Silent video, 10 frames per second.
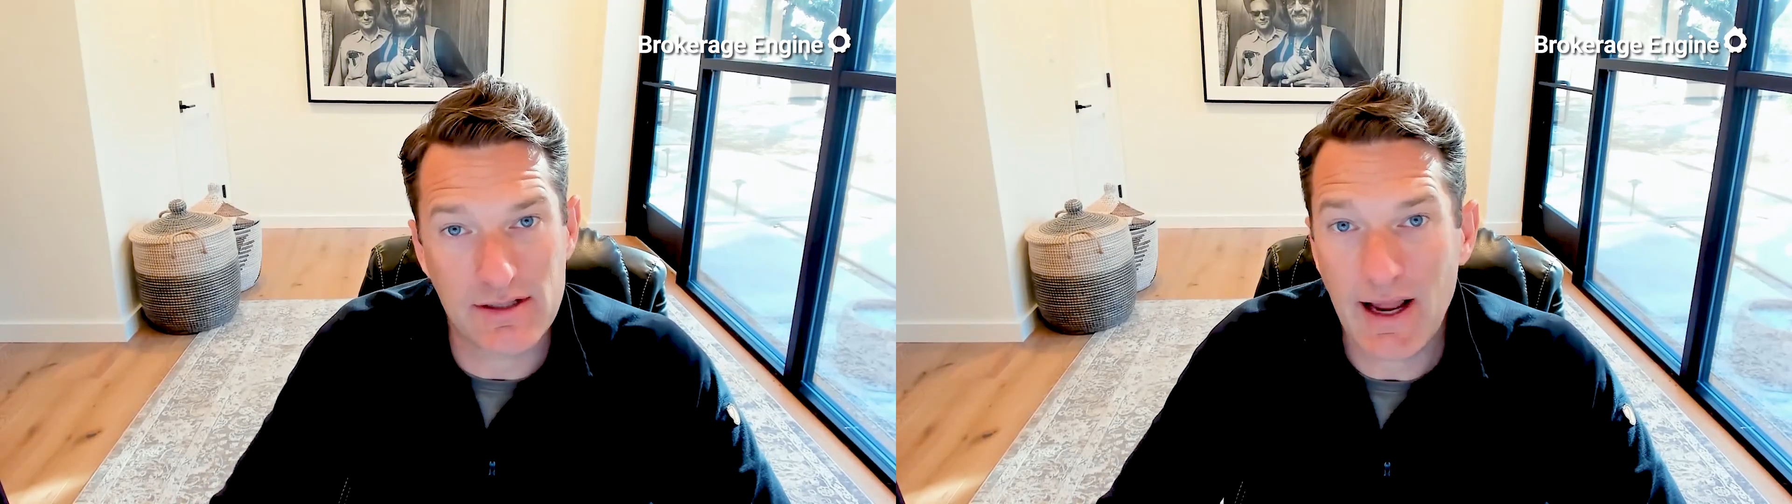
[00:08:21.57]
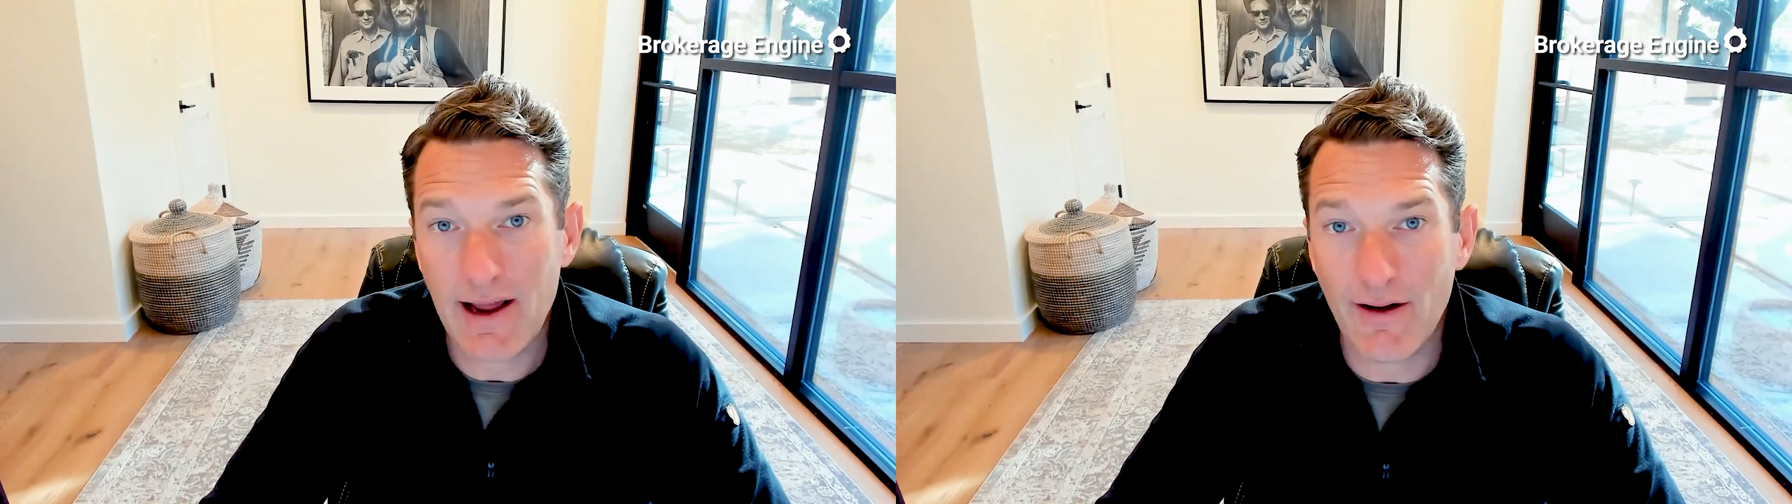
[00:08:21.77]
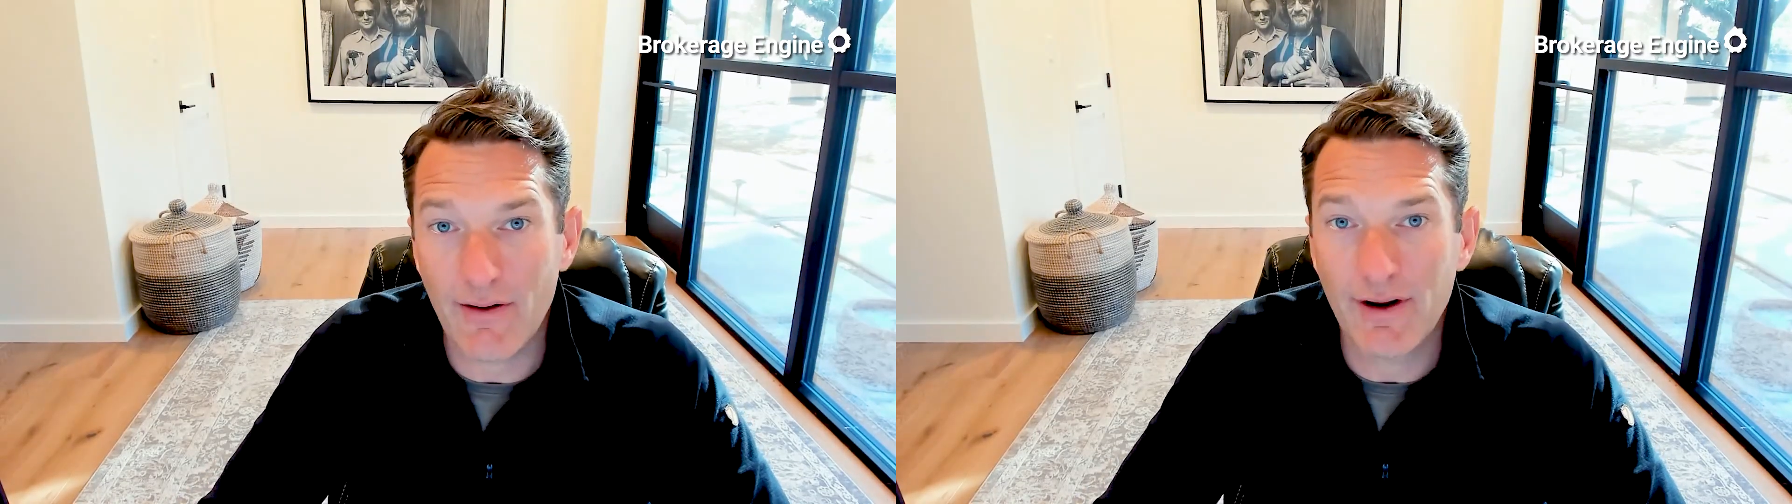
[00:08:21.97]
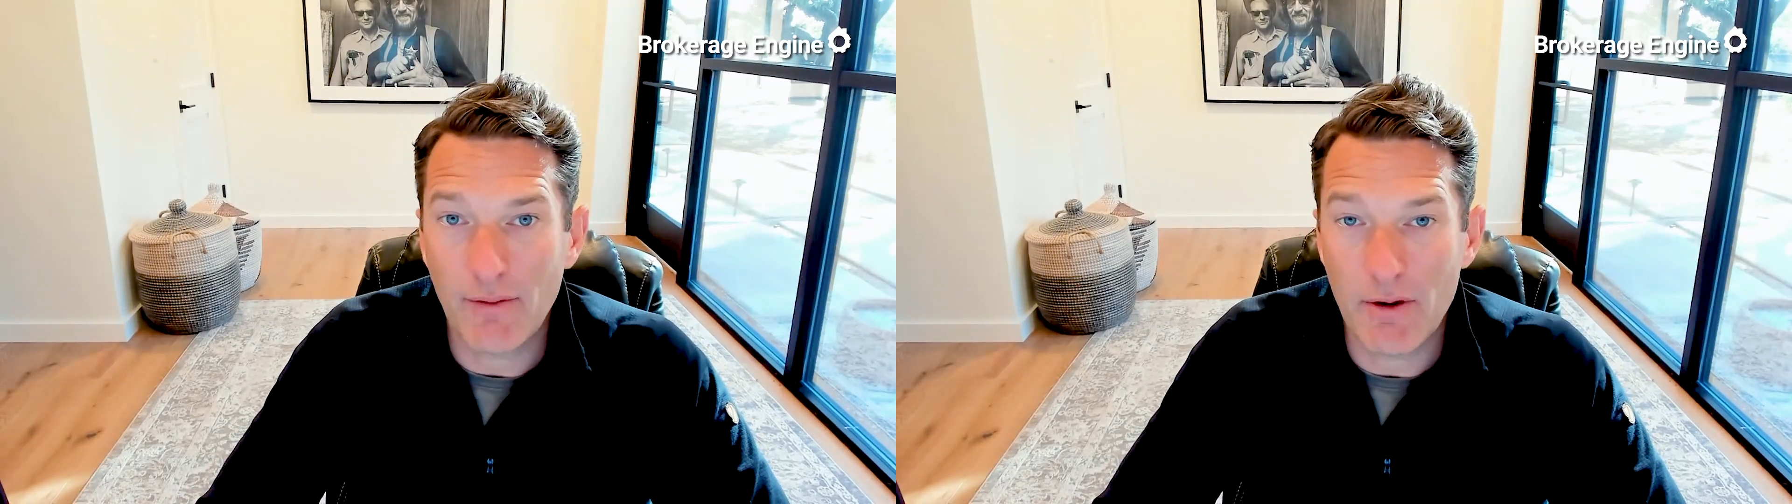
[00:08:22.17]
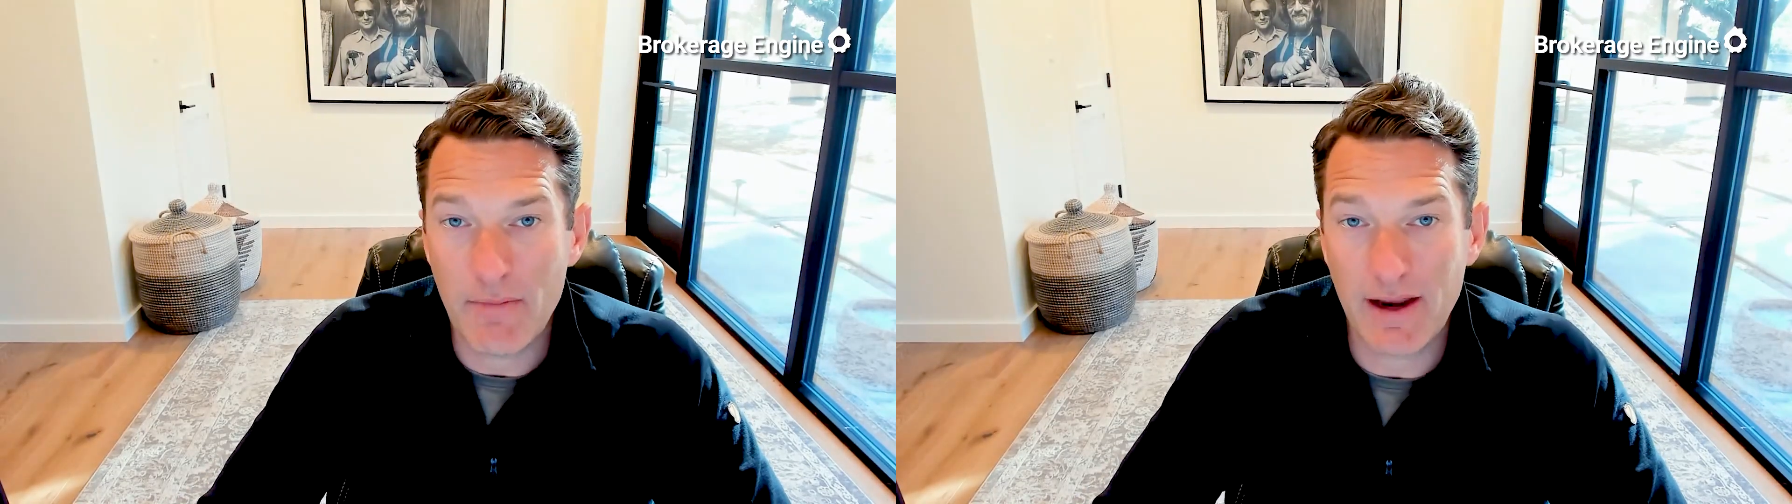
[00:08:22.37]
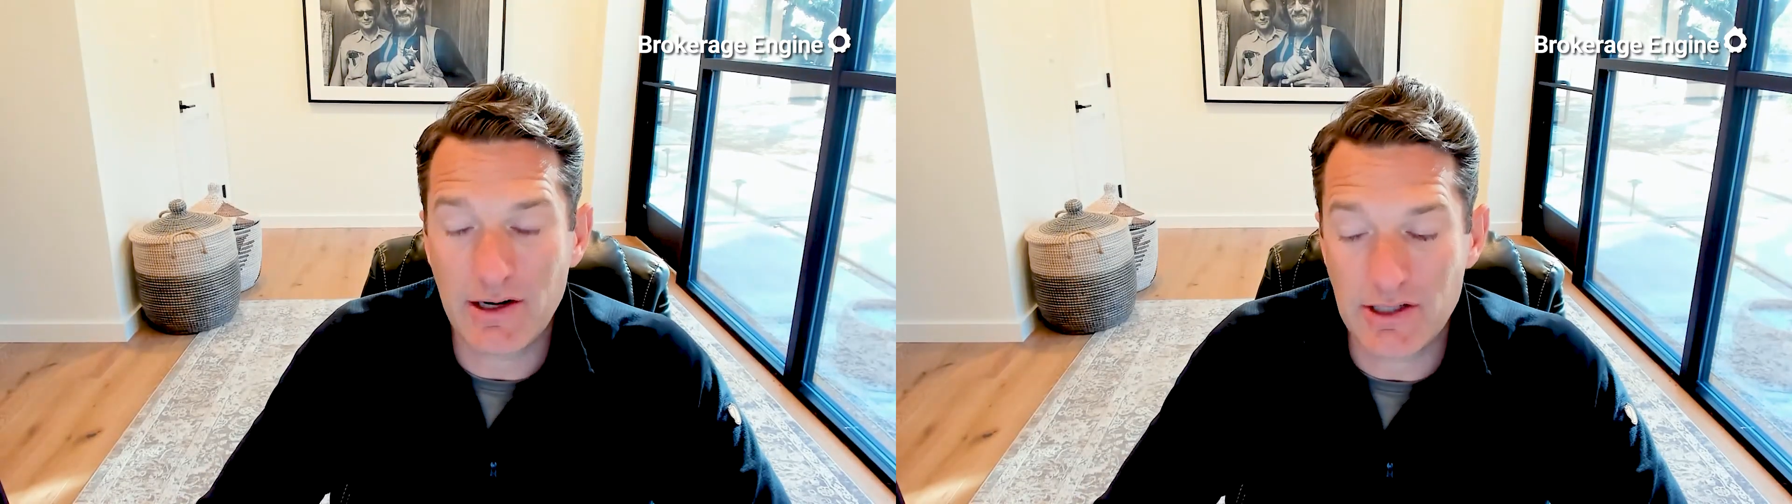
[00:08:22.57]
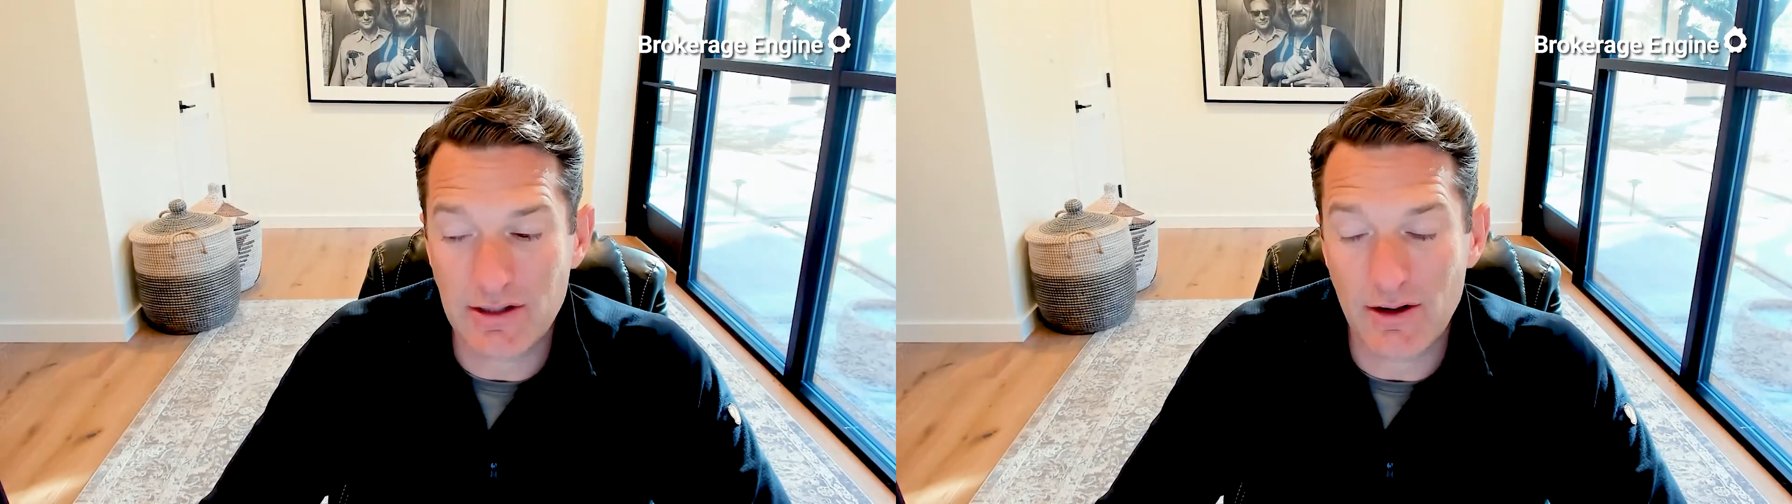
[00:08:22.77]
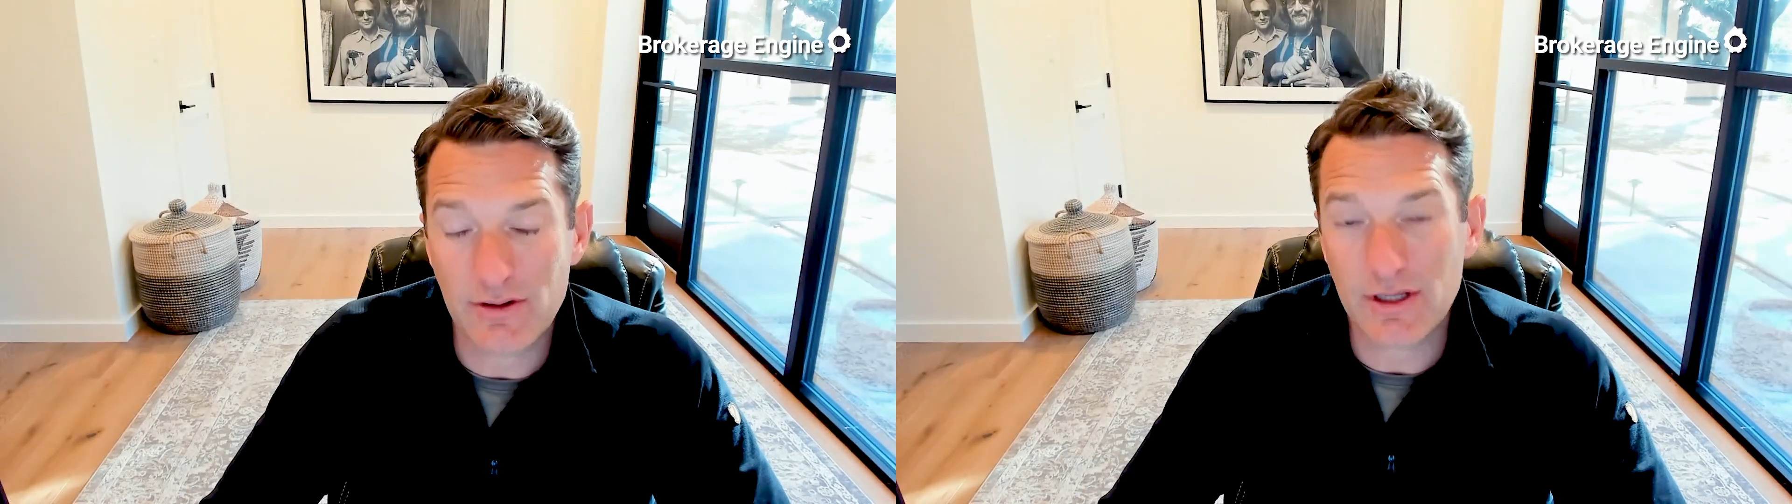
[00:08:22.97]
down and
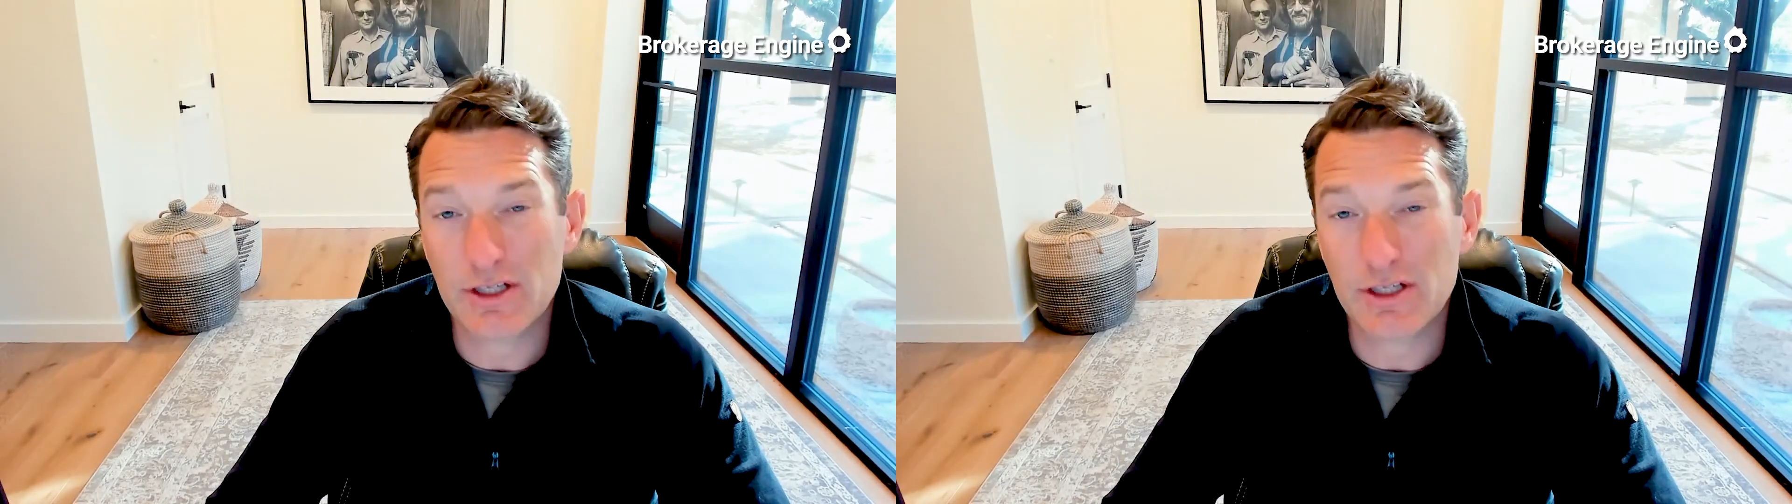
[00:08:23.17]
managing those,